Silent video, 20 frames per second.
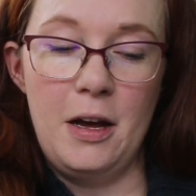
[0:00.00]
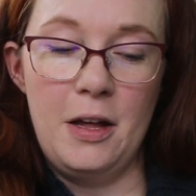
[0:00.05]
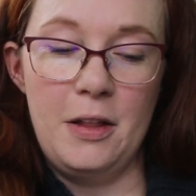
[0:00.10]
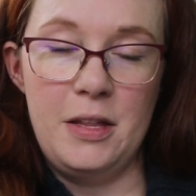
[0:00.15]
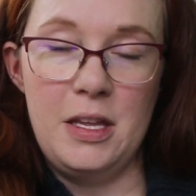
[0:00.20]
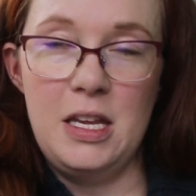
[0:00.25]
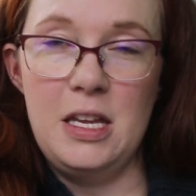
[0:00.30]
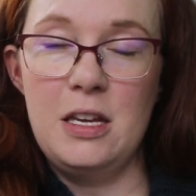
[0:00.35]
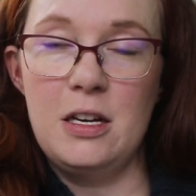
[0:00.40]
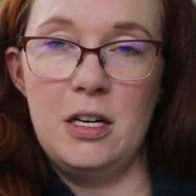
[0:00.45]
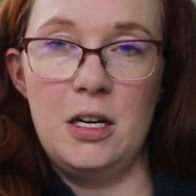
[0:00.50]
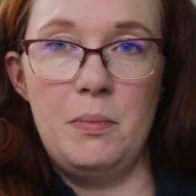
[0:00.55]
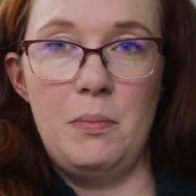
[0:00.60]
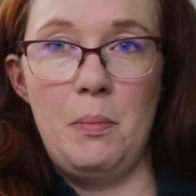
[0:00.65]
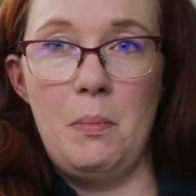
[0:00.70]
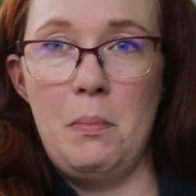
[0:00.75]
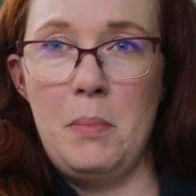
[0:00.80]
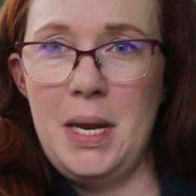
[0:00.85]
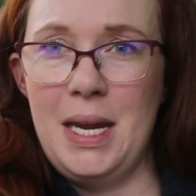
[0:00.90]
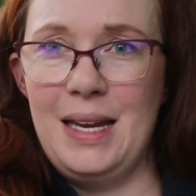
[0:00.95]
the
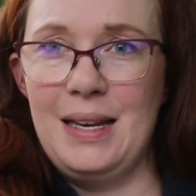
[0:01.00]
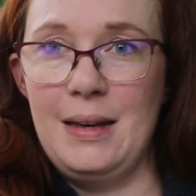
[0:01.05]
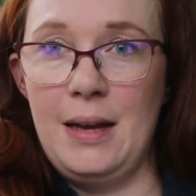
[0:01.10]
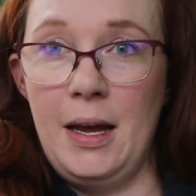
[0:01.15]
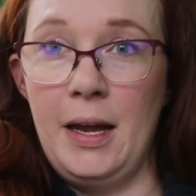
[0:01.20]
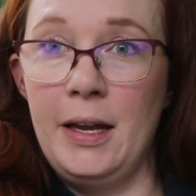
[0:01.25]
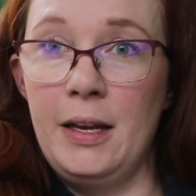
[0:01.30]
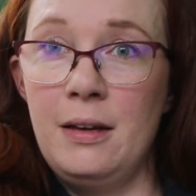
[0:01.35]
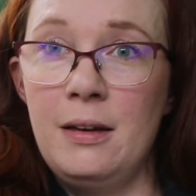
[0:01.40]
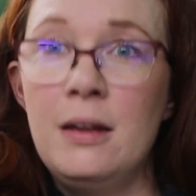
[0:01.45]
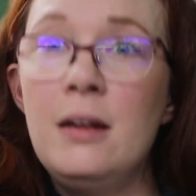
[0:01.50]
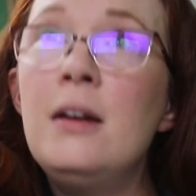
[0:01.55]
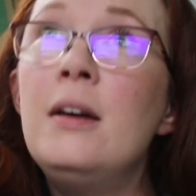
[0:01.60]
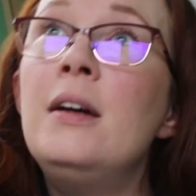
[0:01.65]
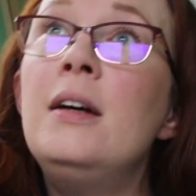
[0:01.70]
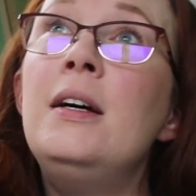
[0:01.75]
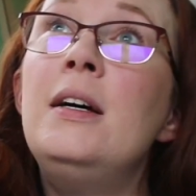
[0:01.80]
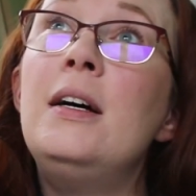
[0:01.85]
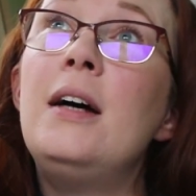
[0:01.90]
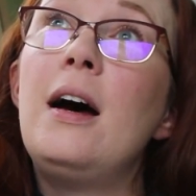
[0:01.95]
Make 9
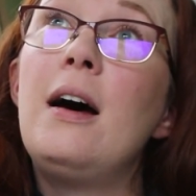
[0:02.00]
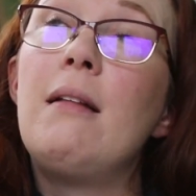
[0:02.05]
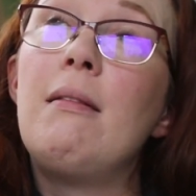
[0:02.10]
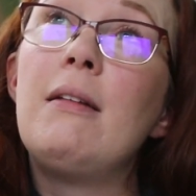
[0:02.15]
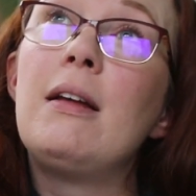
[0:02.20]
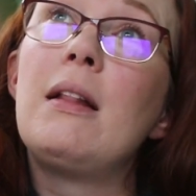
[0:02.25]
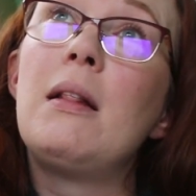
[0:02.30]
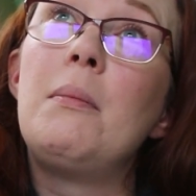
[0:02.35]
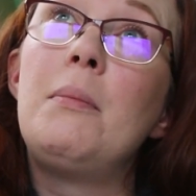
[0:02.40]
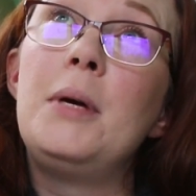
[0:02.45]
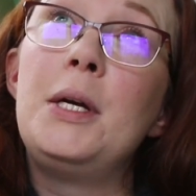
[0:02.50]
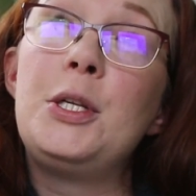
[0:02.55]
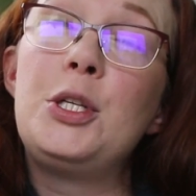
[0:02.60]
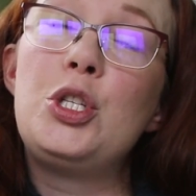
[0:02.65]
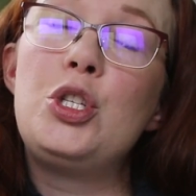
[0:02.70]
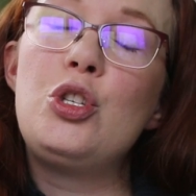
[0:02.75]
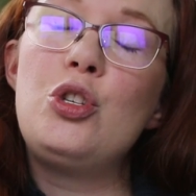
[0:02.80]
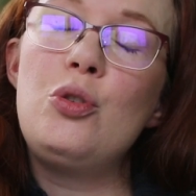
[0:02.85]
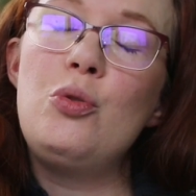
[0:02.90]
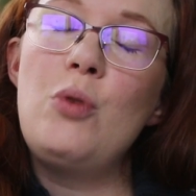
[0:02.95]
a little bit
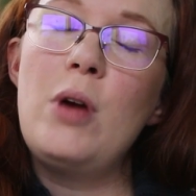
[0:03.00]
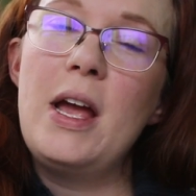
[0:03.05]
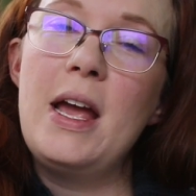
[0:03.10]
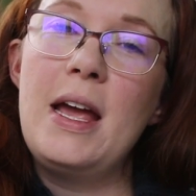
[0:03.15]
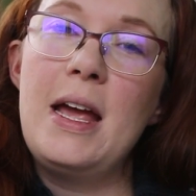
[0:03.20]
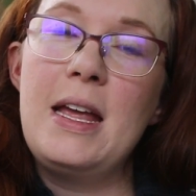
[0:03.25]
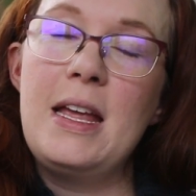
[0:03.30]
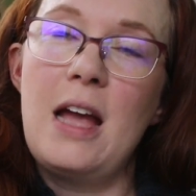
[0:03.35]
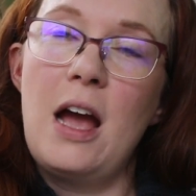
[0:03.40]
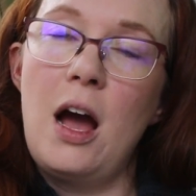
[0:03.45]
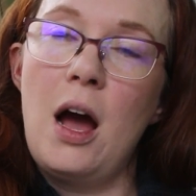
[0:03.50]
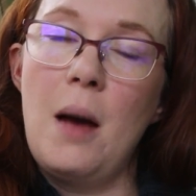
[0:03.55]
to a